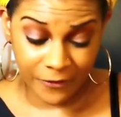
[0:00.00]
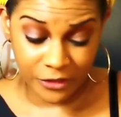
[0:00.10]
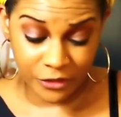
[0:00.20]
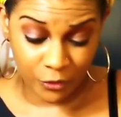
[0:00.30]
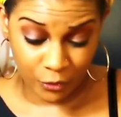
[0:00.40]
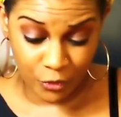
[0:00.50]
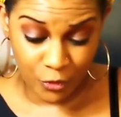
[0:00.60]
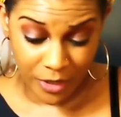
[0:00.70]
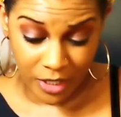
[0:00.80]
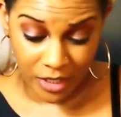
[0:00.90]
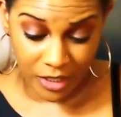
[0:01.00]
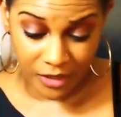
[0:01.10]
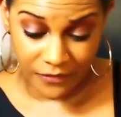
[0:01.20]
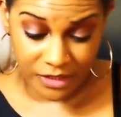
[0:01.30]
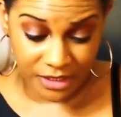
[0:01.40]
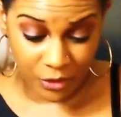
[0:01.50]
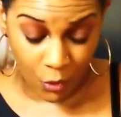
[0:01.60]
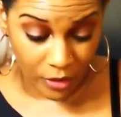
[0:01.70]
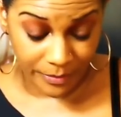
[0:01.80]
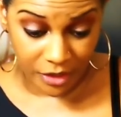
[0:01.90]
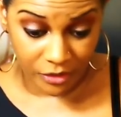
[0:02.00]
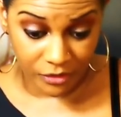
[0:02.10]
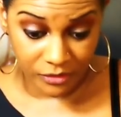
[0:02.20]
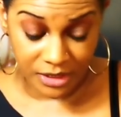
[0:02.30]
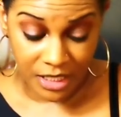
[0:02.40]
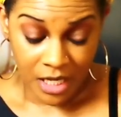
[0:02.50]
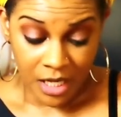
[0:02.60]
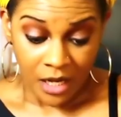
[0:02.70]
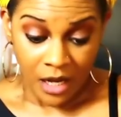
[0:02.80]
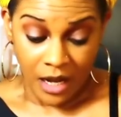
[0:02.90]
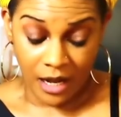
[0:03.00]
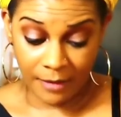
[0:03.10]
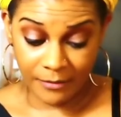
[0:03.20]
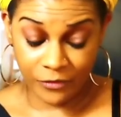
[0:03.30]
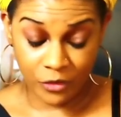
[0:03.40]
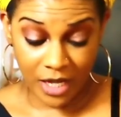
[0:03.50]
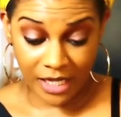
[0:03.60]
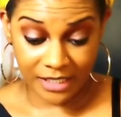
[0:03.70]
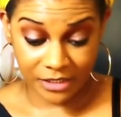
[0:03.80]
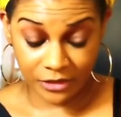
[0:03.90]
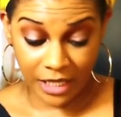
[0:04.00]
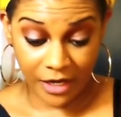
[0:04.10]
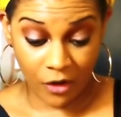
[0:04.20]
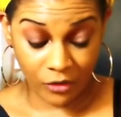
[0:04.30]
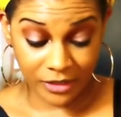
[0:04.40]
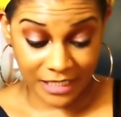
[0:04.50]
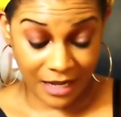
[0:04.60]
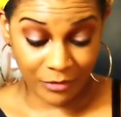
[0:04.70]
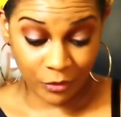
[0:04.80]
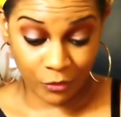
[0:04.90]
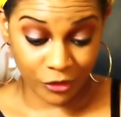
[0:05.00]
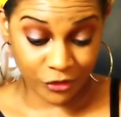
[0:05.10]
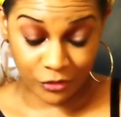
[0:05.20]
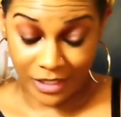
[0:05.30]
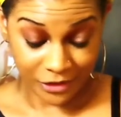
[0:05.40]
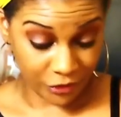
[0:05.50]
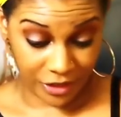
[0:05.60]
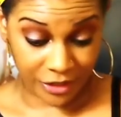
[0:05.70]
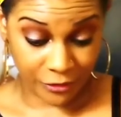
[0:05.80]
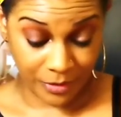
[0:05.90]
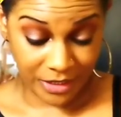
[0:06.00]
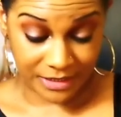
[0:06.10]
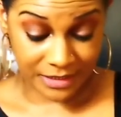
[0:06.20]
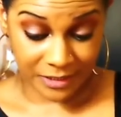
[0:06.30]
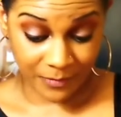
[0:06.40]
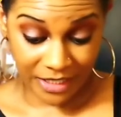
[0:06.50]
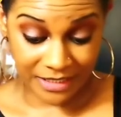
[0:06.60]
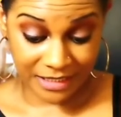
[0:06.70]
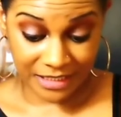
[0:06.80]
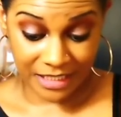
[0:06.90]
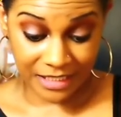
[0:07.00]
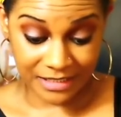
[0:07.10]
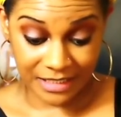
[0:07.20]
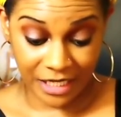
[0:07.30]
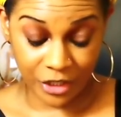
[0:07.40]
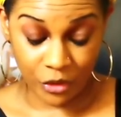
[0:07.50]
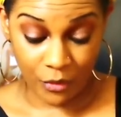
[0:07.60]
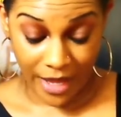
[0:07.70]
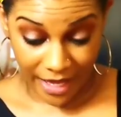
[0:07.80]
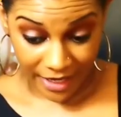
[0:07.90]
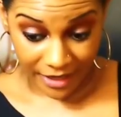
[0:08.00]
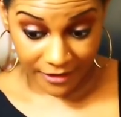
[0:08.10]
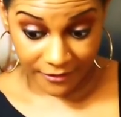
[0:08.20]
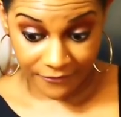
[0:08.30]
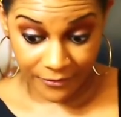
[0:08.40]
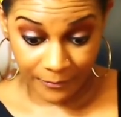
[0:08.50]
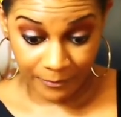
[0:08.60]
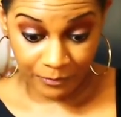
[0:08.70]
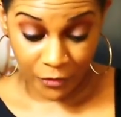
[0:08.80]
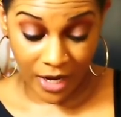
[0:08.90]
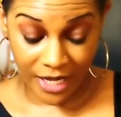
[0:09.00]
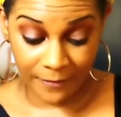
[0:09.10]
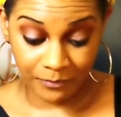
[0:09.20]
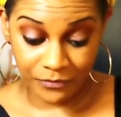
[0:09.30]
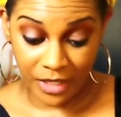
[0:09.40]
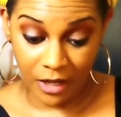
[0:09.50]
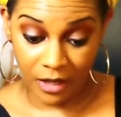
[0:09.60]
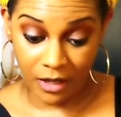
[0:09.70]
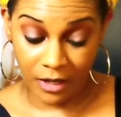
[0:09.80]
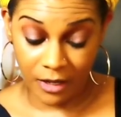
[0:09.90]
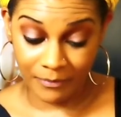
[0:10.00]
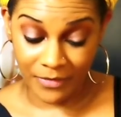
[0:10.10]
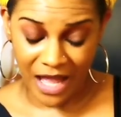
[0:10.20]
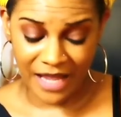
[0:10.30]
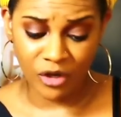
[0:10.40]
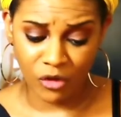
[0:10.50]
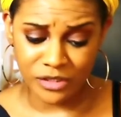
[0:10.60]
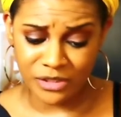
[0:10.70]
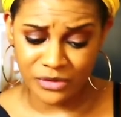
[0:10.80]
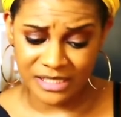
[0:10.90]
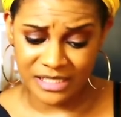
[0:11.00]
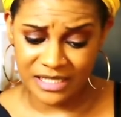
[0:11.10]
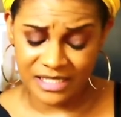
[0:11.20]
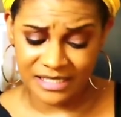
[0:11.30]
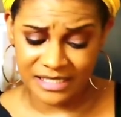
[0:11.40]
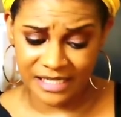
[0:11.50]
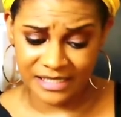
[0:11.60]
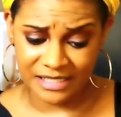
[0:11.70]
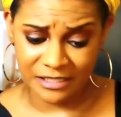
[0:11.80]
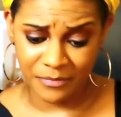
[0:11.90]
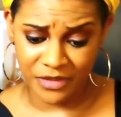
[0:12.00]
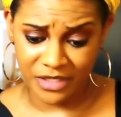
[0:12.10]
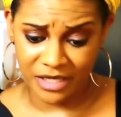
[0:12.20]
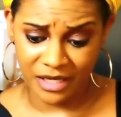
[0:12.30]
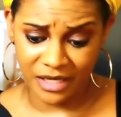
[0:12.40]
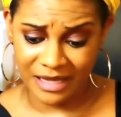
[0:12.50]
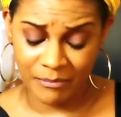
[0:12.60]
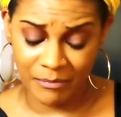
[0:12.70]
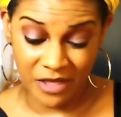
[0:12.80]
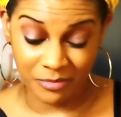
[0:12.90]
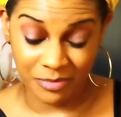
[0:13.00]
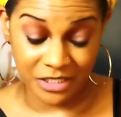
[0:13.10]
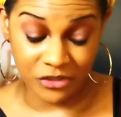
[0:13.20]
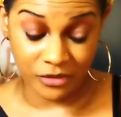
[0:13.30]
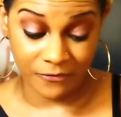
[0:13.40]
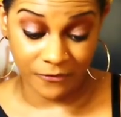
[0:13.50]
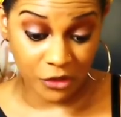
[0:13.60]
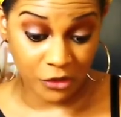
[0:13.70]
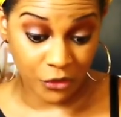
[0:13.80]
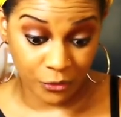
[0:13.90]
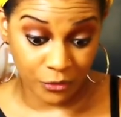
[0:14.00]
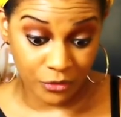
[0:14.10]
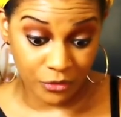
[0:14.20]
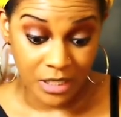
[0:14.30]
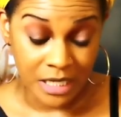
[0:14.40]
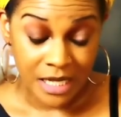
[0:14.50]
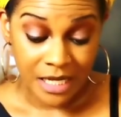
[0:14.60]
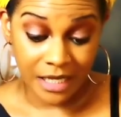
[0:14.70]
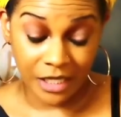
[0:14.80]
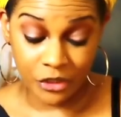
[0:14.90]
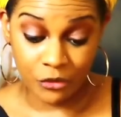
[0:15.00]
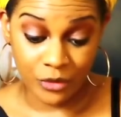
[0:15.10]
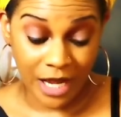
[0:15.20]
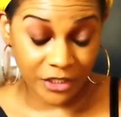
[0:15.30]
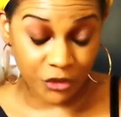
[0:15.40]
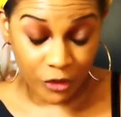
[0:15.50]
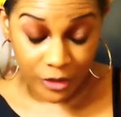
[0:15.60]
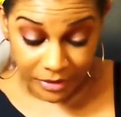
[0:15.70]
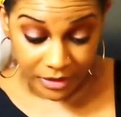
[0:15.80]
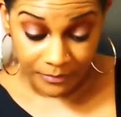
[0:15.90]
group of Scorpios, if you guys are like on top of the world, you got your inner peace despite the things that you have, right? I can also see this as something that may have potentially fell through and you not tripping,